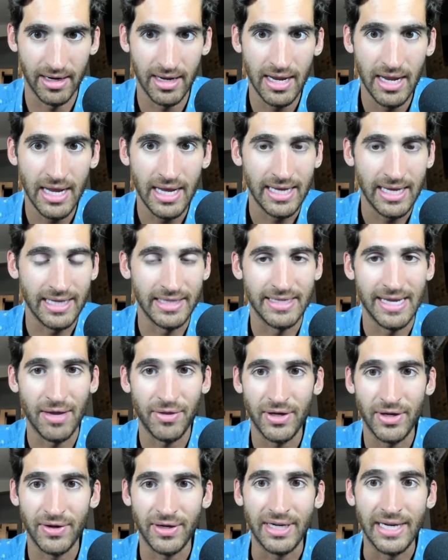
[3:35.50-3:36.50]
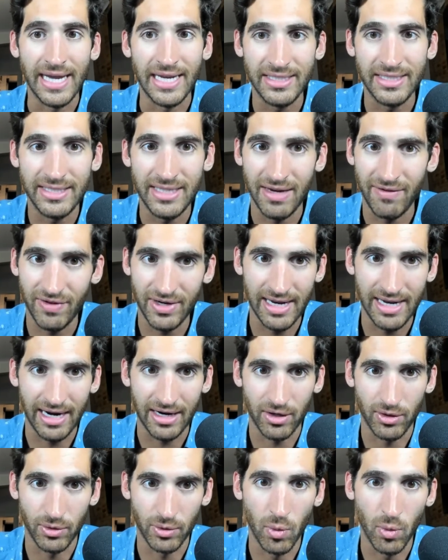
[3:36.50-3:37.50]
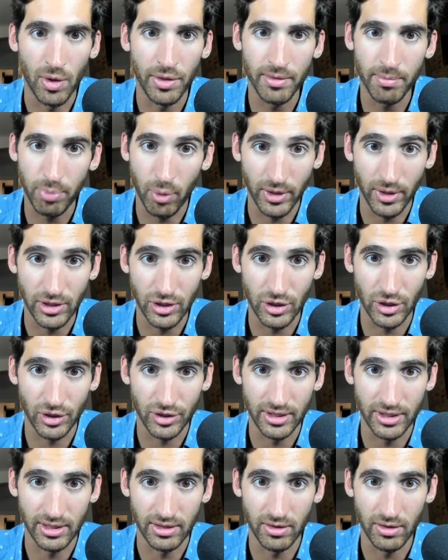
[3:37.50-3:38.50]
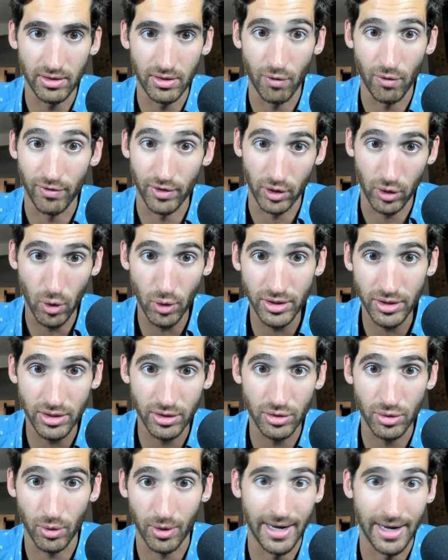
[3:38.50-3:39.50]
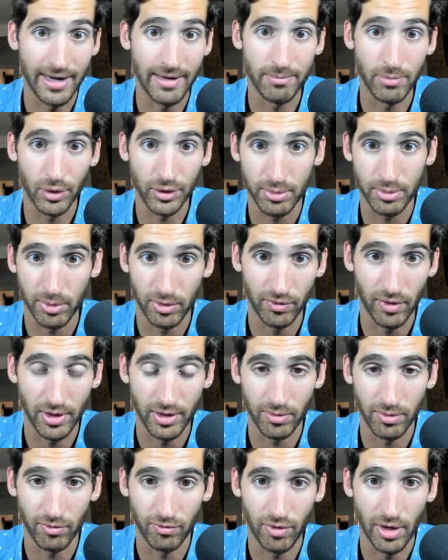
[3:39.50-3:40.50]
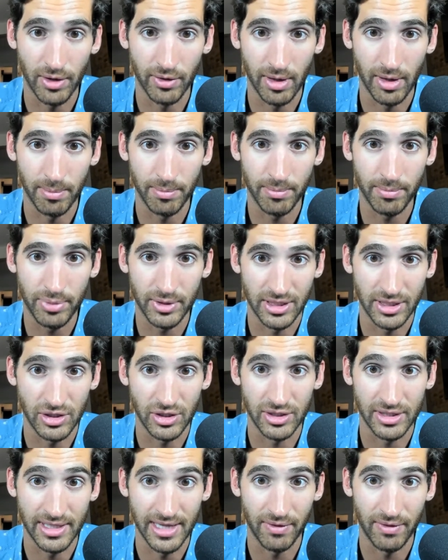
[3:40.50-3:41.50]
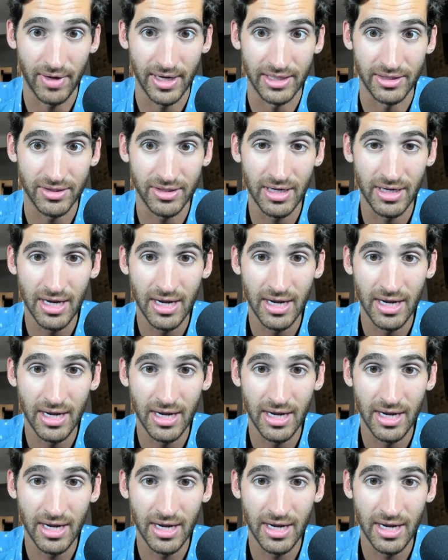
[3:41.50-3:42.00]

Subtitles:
He's out there against David Dekker, who won the points jersey over the course of the tour and had multiple runner-up positions in that race.